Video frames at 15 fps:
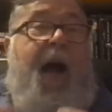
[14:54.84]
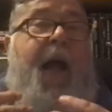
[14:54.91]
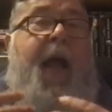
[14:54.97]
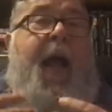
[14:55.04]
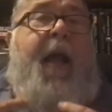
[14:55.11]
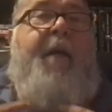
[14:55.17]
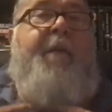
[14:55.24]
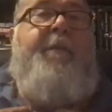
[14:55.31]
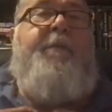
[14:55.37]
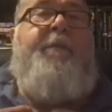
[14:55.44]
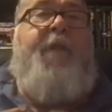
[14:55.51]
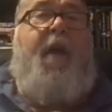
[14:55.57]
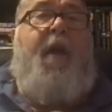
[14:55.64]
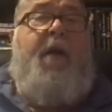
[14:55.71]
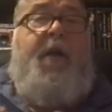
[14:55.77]
A
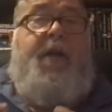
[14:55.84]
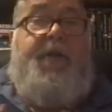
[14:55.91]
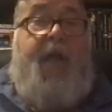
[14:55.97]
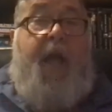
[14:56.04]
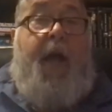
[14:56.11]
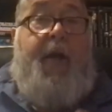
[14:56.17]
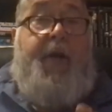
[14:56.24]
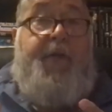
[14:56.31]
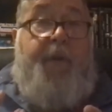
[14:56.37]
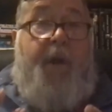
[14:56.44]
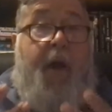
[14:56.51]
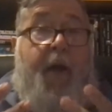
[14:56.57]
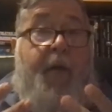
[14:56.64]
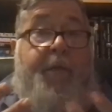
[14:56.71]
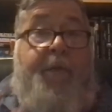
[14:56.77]
very
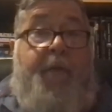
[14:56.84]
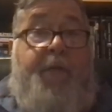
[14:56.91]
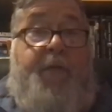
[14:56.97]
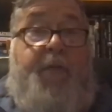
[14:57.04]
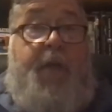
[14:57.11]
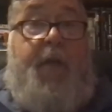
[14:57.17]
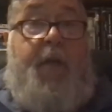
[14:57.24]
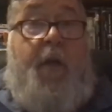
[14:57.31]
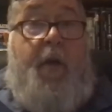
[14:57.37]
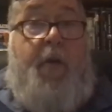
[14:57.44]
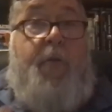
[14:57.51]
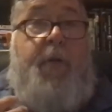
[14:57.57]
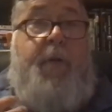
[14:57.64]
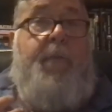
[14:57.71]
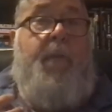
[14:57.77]
satisfying
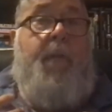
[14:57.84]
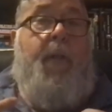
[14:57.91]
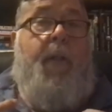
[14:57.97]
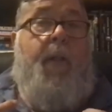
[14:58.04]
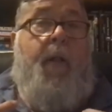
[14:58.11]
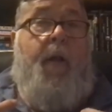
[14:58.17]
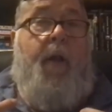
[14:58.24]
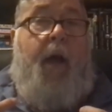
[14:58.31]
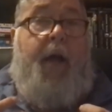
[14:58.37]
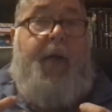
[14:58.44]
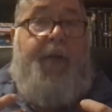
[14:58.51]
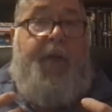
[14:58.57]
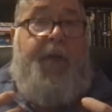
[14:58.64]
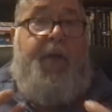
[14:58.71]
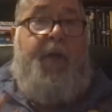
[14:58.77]
1500. I
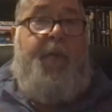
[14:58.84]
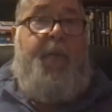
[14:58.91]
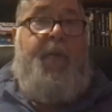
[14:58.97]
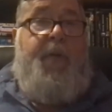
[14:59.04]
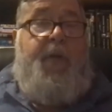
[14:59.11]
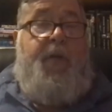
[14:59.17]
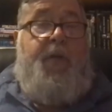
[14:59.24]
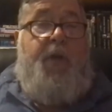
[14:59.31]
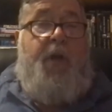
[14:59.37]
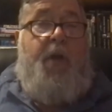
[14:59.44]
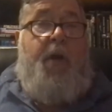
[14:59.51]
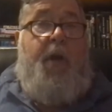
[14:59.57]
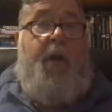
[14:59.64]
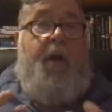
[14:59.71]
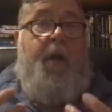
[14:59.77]
think Timothy
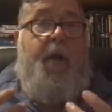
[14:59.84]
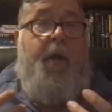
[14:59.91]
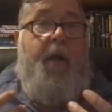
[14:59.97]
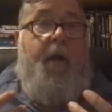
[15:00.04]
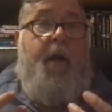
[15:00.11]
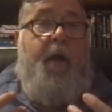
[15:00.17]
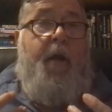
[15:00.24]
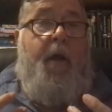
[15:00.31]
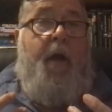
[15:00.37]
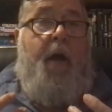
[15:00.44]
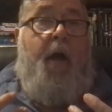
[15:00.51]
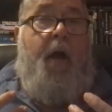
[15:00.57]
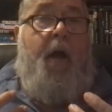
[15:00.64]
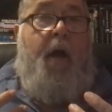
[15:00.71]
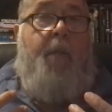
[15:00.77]
Chariot
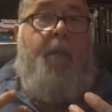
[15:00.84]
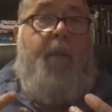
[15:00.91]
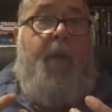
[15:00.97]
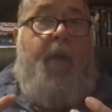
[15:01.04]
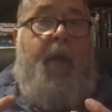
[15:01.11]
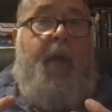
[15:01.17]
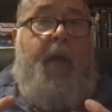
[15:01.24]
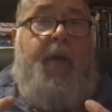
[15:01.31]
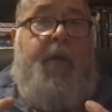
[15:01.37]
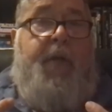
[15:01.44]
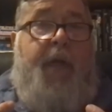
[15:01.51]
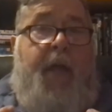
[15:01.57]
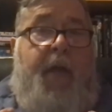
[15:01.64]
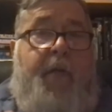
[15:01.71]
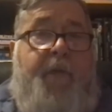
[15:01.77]
is
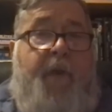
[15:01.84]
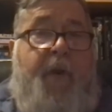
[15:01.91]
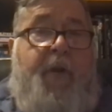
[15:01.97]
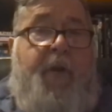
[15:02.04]
a very